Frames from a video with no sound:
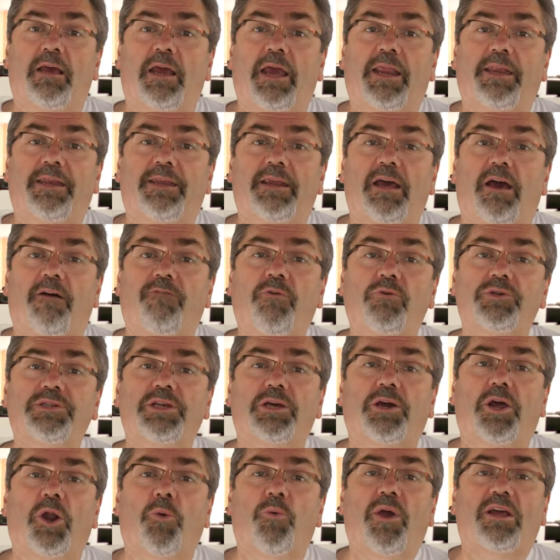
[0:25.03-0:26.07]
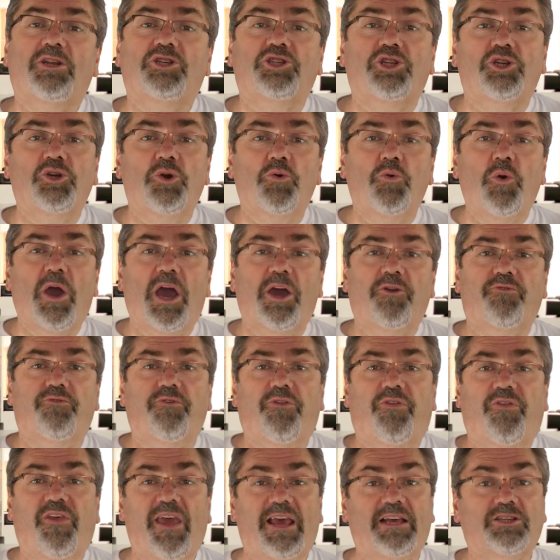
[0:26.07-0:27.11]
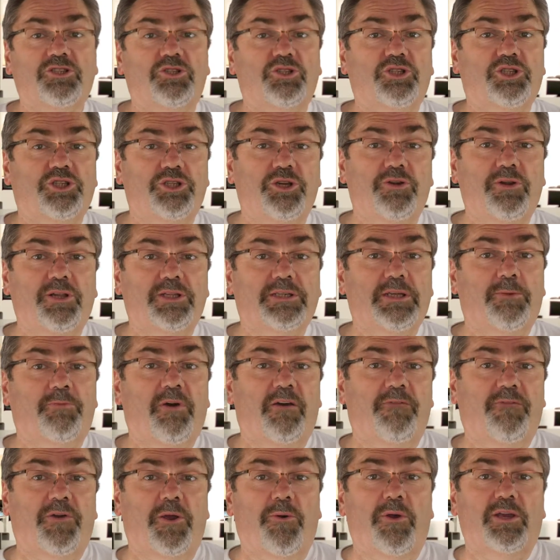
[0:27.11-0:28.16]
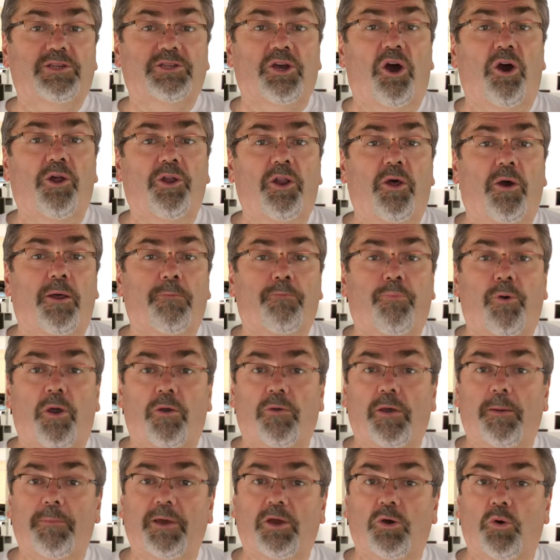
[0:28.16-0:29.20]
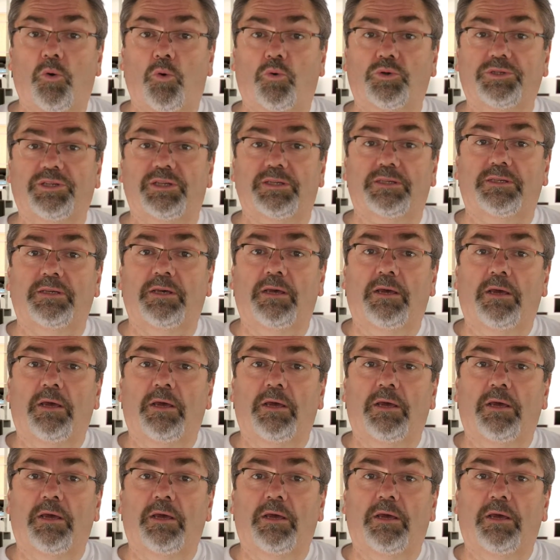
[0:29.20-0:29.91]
and uh, I've also got around 200,000 students in my various online programming courses.